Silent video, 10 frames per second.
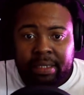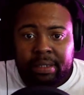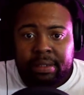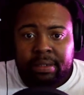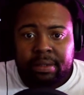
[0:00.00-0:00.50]

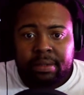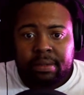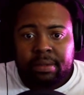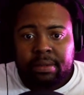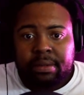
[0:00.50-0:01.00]

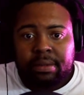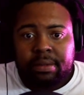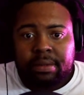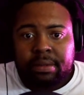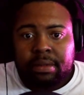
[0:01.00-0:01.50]

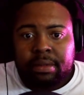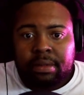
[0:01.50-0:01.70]
Nothing is said.